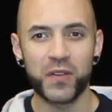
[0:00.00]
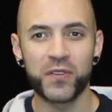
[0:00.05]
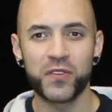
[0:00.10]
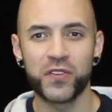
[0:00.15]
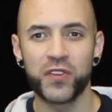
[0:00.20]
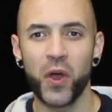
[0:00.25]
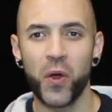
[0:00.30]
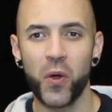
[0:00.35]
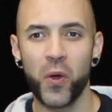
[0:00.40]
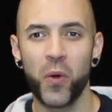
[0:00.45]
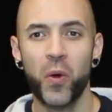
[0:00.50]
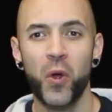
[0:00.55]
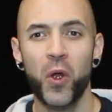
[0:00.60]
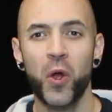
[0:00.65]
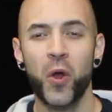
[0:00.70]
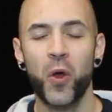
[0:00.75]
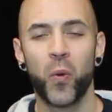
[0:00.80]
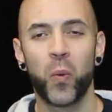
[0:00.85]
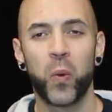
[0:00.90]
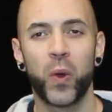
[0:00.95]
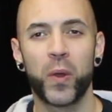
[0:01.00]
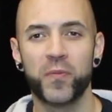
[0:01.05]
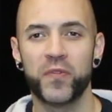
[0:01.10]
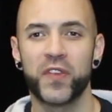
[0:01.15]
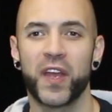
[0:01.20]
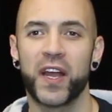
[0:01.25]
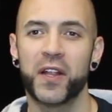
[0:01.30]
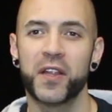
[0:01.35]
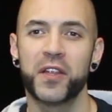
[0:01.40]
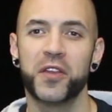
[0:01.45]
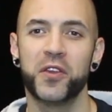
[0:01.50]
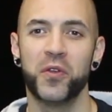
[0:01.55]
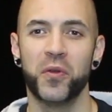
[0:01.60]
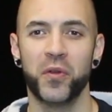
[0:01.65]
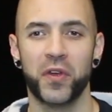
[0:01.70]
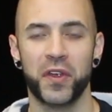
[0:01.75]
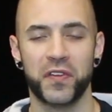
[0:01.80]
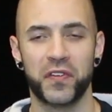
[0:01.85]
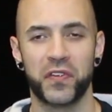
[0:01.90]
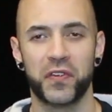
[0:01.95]
So, what I'm telling
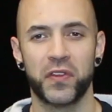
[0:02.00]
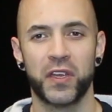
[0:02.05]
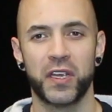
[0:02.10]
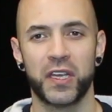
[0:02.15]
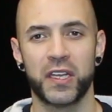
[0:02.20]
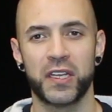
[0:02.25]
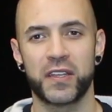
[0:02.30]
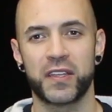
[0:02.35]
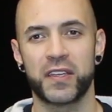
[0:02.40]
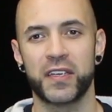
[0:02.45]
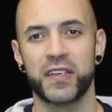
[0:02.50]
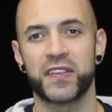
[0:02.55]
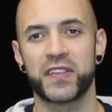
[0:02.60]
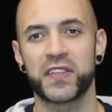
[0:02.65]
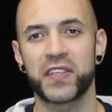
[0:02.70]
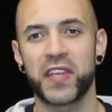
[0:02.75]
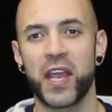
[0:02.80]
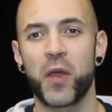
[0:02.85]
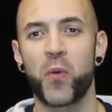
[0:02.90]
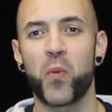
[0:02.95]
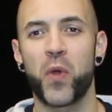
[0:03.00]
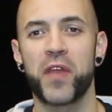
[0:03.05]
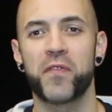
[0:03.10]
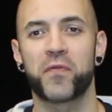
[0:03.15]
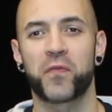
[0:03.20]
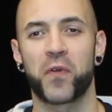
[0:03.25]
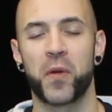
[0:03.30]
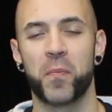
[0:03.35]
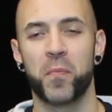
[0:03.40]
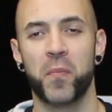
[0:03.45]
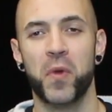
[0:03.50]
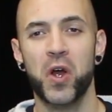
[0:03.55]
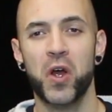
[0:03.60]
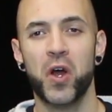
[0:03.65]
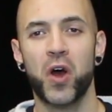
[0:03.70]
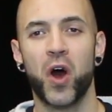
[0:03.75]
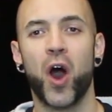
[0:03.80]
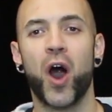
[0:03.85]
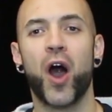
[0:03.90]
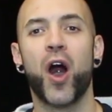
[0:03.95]
you is to stay away from
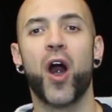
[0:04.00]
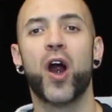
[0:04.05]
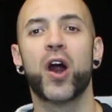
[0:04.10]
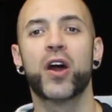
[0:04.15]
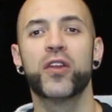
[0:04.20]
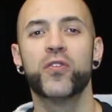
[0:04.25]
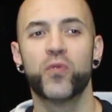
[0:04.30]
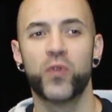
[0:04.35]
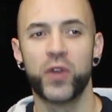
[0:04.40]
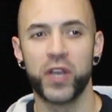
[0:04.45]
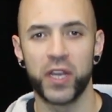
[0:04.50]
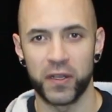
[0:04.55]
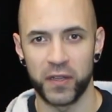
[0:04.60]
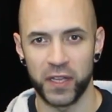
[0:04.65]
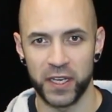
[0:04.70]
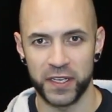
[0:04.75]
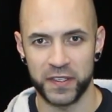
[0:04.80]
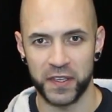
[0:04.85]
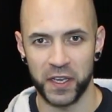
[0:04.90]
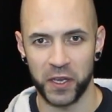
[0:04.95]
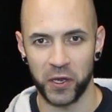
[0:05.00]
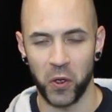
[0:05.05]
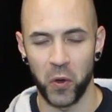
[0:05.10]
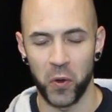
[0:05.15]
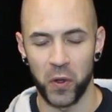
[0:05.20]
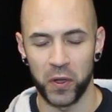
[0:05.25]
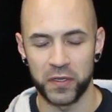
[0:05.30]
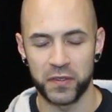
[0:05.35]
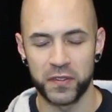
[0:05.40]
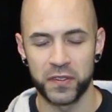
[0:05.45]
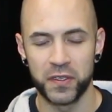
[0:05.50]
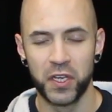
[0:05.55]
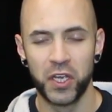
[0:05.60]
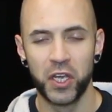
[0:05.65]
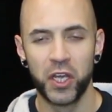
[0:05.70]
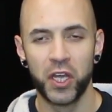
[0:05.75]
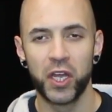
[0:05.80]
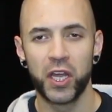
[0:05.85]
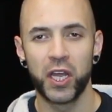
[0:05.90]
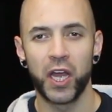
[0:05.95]
unrealistic goals.
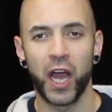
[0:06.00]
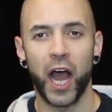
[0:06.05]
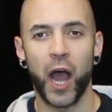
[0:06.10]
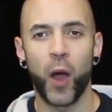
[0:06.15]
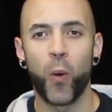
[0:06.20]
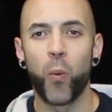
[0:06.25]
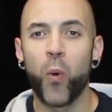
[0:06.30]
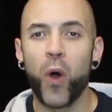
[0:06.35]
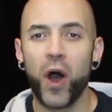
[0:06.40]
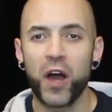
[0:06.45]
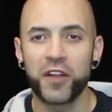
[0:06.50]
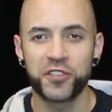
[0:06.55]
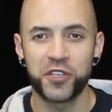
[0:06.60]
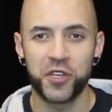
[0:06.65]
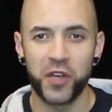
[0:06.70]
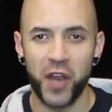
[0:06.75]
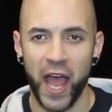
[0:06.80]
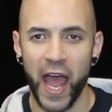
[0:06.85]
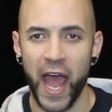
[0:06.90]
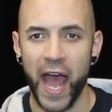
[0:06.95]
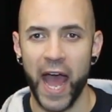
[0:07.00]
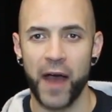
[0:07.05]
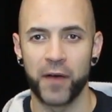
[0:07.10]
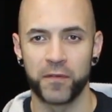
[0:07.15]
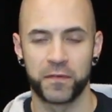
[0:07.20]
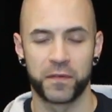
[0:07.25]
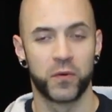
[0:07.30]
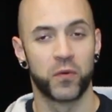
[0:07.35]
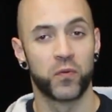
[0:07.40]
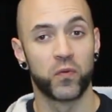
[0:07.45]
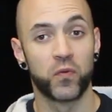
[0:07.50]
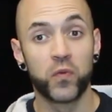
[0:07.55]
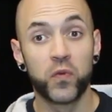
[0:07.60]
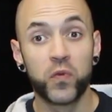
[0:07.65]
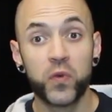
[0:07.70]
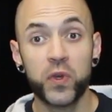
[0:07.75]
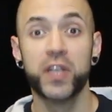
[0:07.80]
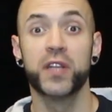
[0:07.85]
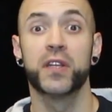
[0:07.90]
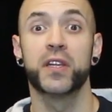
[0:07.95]
I want you to have
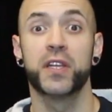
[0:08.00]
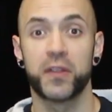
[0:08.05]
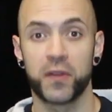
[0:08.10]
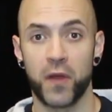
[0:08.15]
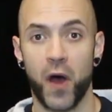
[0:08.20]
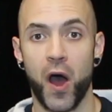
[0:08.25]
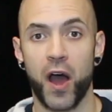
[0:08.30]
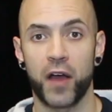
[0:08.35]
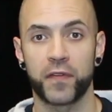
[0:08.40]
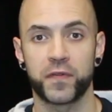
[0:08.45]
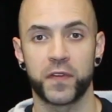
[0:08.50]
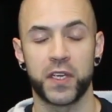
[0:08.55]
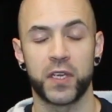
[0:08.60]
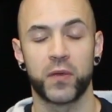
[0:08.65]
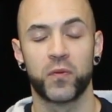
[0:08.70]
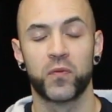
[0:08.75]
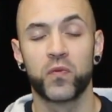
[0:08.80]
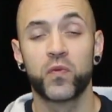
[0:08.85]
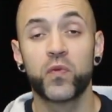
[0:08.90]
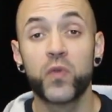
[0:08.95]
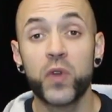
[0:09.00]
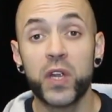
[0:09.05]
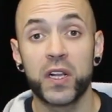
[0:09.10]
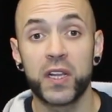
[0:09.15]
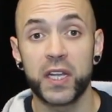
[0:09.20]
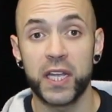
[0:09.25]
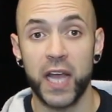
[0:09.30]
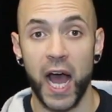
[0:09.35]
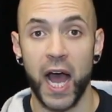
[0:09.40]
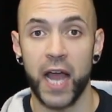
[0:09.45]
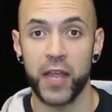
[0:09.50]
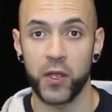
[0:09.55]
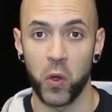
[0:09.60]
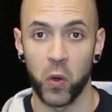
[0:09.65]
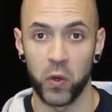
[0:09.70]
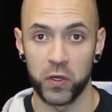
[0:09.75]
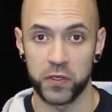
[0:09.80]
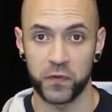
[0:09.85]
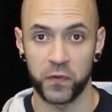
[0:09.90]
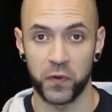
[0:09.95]
really lofty, really high
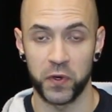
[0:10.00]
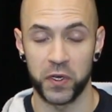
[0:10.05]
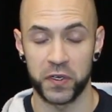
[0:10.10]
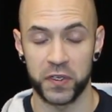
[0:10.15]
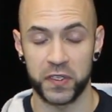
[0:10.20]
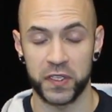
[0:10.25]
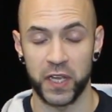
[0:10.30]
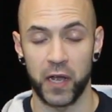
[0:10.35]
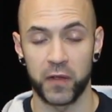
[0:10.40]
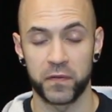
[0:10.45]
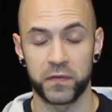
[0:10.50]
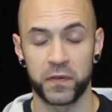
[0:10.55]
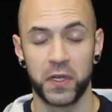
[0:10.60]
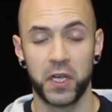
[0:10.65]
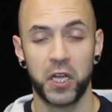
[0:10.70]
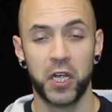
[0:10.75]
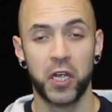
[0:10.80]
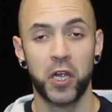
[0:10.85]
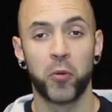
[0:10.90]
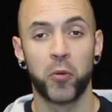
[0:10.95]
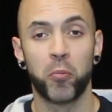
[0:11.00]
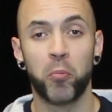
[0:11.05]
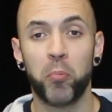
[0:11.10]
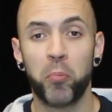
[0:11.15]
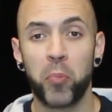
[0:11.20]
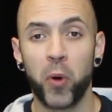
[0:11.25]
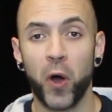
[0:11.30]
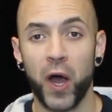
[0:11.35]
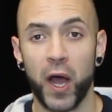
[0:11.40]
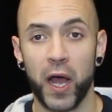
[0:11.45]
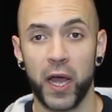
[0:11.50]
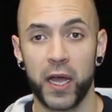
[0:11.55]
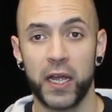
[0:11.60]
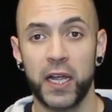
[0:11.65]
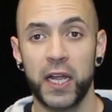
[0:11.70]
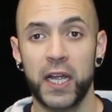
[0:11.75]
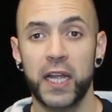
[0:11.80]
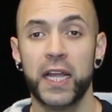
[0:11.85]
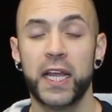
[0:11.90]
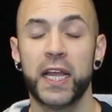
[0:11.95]
goals for yourself.
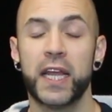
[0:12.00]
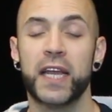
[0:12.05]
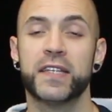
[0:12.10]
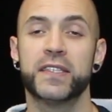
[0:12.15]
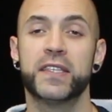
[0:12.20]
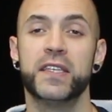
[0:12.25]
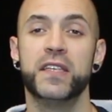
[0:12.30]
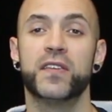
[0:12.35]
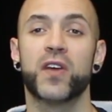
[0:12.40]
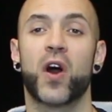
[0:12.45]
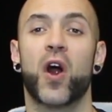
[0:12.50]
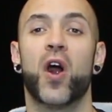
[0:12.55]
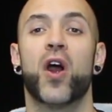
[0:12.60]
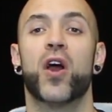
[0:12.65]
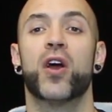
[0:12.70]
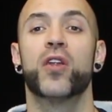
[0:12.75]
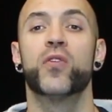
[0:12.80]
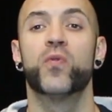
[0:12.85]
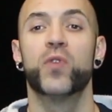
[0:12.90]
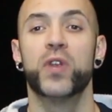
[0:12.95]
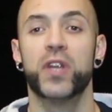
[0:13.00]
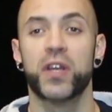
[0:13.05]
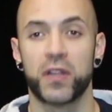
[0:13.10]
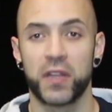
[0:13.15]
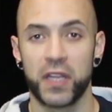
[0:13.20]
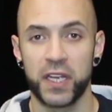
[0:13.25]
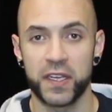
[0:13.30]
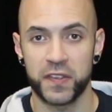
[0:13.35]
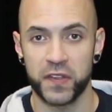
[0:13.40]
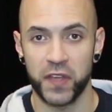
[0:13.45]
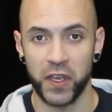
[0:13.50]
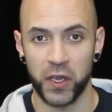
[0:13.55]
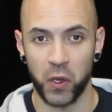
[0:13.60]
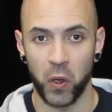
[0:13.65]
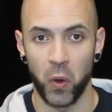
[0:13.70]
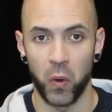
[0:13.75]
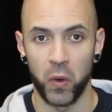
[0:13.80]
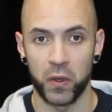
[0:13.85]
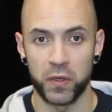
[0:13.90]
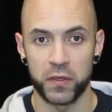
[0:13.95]
But it's these unrealistic
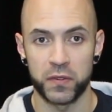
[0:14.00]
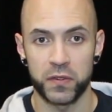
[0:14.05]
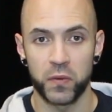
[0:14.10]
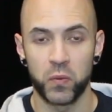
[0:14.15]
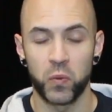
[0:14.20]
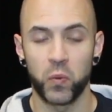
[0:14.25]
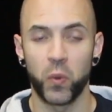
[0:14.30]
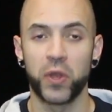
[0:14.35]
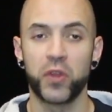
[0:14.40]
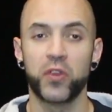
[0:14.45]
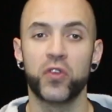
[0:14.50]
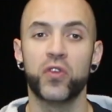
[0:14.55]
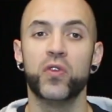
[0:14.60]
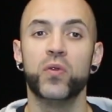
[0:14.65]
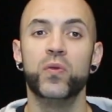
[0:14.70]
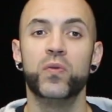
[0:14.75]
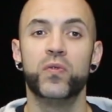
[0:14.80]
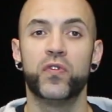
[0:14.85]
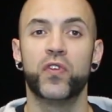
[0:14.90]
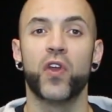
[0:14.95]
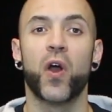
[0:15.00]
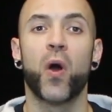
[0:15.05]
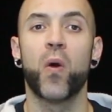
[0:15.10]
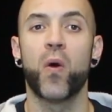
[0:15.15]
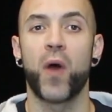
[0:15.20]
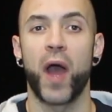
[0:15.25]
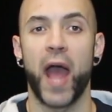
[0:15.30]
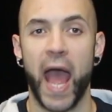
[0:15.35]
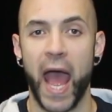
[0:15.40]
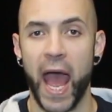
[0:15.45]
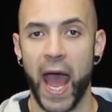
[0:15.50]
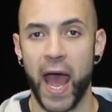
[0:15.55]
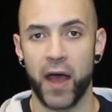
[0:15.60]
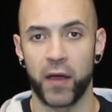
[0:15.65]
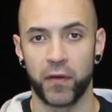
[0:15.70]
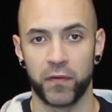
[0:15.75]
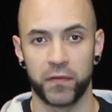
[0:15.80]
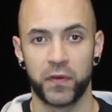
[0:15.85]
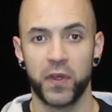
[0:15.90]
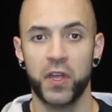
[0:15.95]
goals when you don't
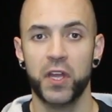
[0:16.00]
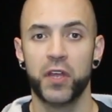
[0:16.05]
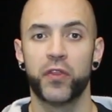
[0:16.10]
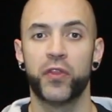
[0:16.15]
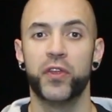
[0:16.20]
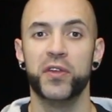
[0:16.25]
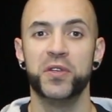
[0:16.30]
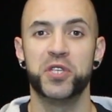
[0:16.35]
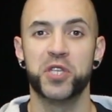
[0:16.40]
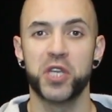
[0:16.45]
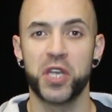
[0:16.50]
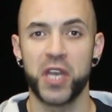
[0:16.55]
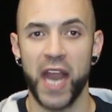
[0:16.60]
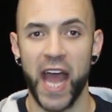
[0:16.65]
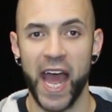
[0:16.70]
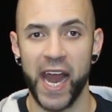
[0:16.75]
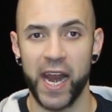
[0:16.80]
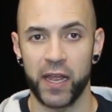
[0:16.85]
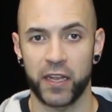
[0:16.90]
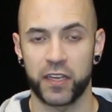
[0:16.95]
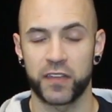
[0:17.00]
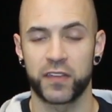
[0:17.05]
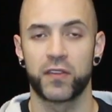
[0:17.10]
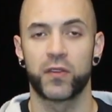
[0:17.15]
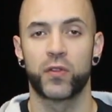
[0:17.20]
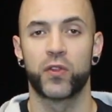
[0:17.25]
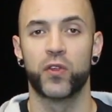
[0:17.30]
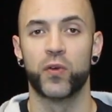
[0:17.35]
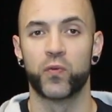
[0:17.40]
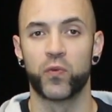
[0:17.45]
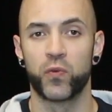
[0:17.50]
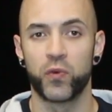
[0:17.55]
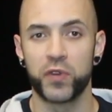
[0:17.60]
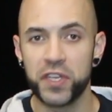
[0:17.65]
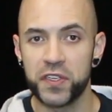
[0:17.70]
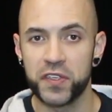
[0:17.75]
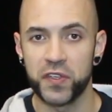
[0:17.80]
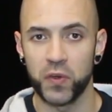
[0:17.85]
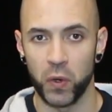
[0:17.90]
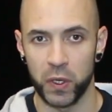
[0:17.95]
have the genetics, the
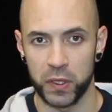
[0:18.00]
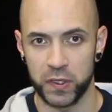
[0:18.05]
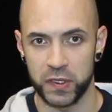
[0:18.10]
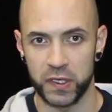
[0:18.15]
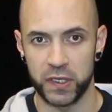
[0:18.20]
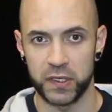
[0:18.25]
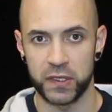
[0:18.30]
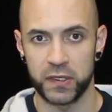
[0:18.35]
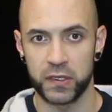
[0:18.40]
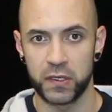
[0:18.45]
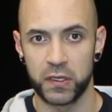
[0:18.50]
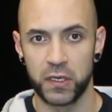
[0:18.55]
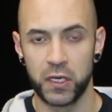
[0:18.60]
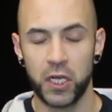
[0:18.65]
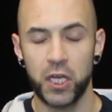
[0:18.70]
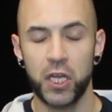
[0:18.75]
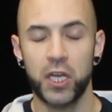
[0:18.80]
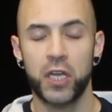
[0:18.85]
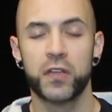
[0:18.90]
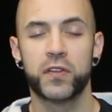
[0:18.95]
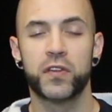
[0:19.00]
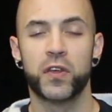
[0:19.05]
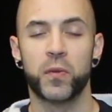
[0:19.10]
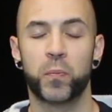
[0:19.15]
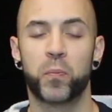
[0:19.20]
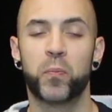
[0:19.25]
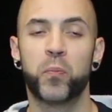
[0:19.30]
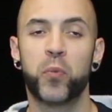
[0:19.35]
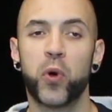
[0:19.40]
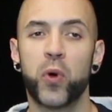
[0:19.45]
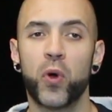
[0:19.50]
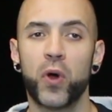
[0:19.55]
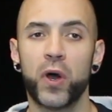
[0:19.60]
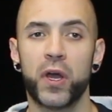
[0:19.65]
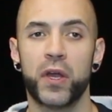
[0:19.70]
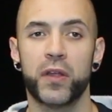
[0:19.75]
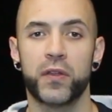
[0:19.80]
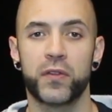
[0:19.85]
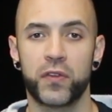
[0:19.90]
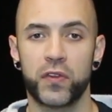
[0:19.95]
resources to
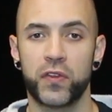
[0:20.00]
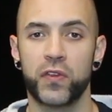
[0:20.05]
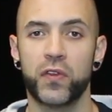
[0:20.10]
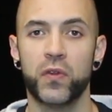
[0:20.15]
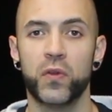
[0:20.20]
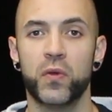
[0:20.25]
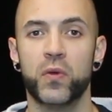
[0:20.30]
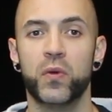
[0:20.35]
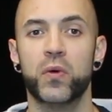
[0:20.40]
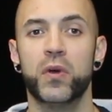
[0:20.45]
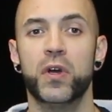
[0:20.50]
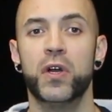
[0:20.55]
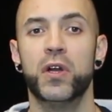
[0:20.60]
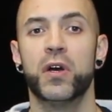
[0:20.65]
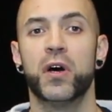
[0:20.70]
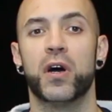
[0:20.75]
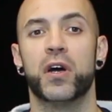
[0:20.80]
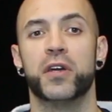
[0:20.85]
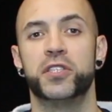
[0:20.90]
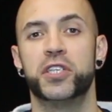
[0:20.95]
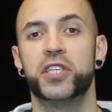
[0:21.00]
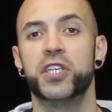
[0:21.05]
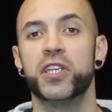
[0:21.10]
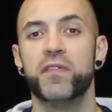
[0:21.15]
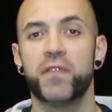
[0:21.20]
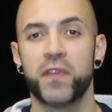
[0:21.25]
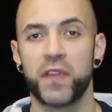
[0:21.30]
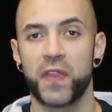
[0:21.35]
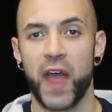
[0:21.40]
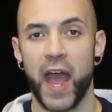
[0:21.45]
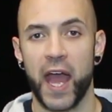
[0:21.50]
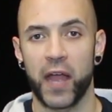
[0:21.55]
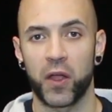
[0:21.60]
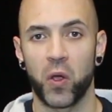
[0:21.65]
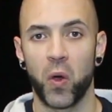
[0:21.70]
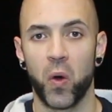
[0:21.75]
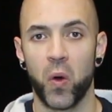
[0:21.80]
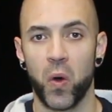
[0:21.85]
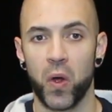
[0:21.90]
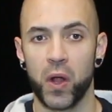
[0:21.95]
put to achieving
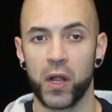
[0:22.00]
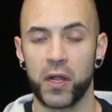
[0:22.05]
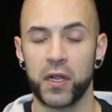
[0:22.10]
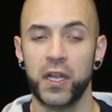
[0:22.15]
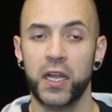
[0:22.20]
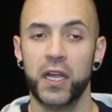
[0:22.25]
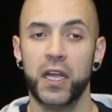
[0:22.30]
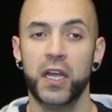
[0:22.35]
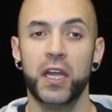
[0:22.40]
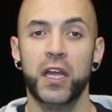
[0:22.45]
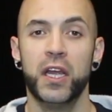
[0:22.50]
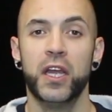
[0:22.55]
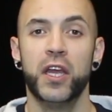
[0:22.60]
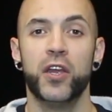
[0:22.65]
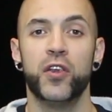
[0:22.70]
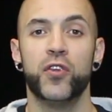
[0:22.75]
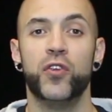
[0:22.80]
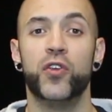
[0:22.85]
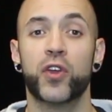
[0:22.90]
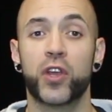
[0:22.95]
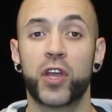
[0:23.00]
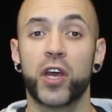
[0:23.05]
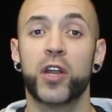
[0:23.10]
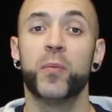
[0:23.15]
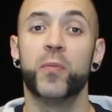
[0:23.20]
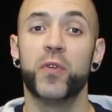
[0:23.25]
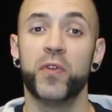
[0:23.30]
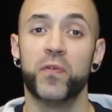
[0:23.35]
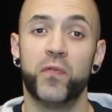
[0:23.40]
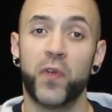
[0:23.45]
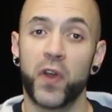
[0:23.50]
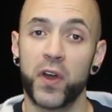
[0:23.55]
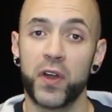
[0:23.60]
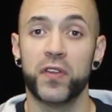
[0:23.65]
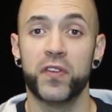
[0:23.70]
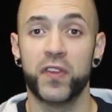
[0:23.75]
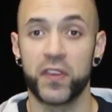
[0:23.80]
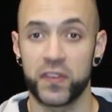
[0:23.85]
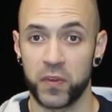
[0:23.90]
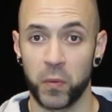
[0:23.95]
that goal, you're going to be
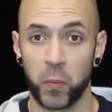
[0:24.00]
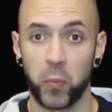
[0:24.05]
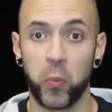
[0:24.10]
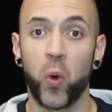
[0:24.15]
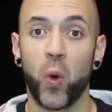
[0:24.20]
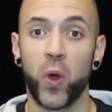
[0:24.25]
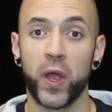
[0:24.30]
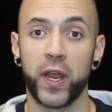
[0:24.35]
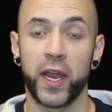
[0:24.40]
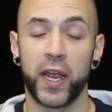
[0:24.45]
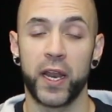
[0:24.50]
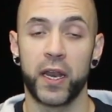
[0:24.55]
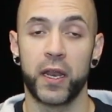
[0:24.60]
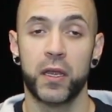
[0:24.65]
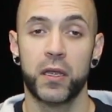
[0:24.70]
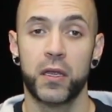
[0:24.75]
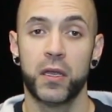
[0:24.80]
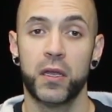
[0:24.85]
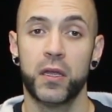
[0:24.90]
very disappointed